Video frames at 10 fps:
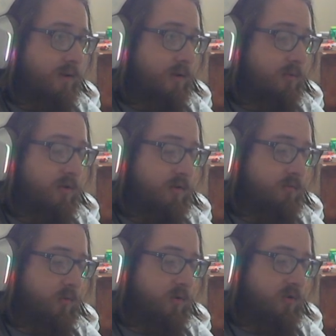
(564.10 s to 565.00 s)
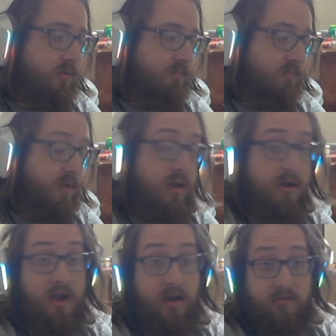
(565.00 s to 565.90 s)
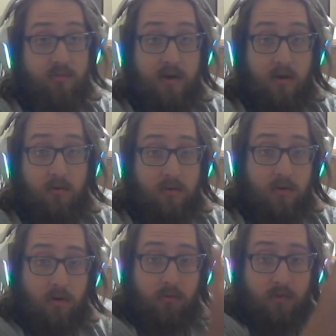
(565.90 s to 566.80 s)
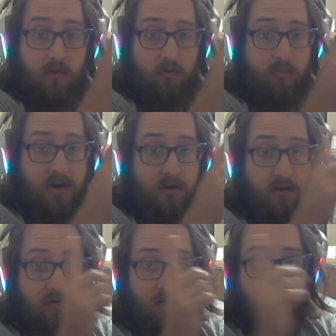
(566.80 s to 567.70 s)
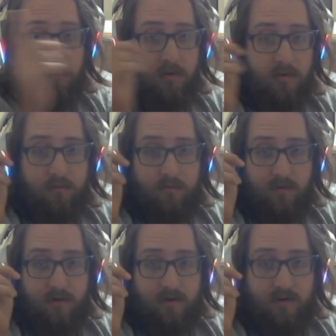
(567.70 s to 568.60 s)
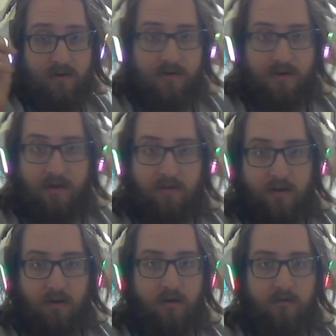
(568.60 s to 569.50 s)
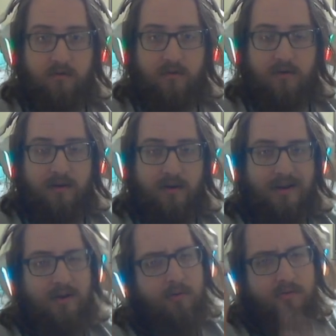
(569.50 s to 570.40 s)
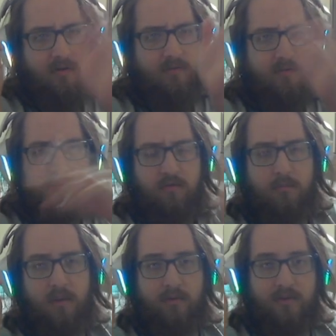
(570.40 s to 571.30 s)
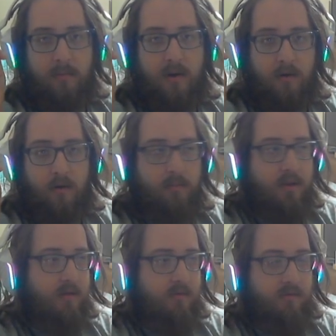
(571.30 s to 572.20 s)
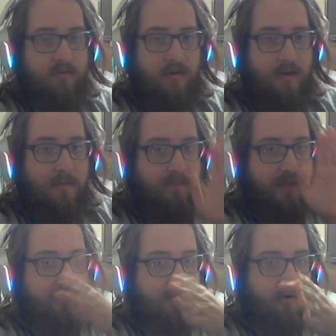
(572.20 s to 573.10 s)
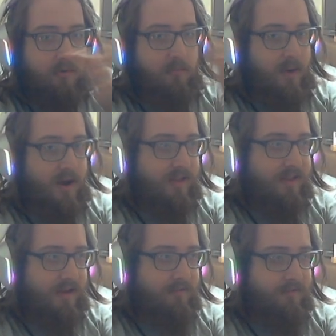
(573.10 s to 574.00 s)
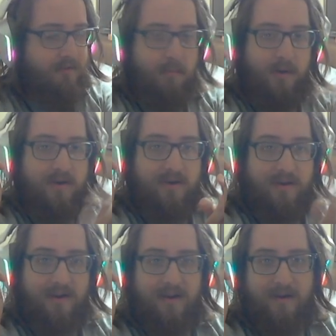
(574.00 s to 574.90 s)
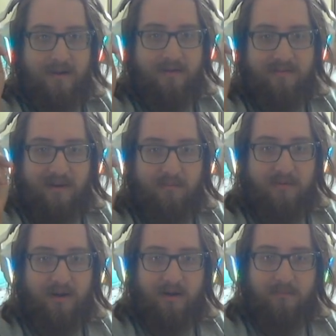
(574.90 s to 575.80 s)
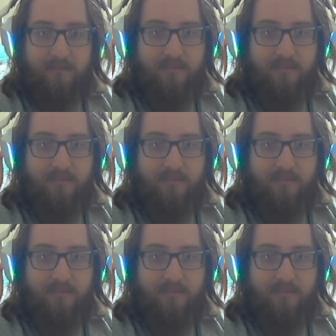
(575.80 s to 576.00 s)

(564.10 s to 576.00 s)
I'm looking forward to it. Yes, we own the domain on top. Yeah, there it is. It always confuses me with the mirror because that's on my left, but at the same time